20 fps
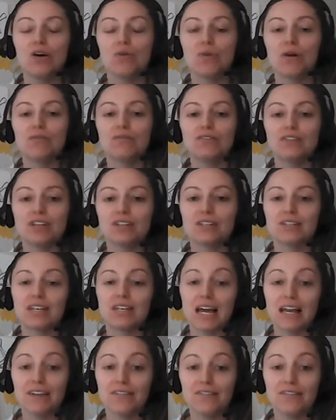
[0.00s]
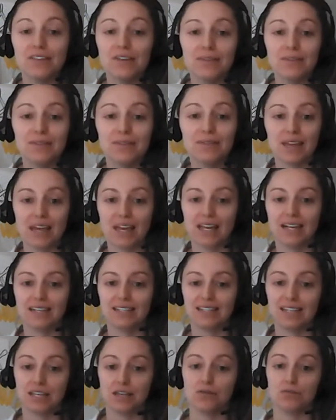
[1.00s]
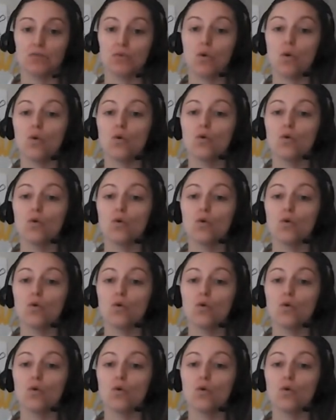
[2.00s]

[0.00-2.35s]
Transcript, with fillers: with just a few things that you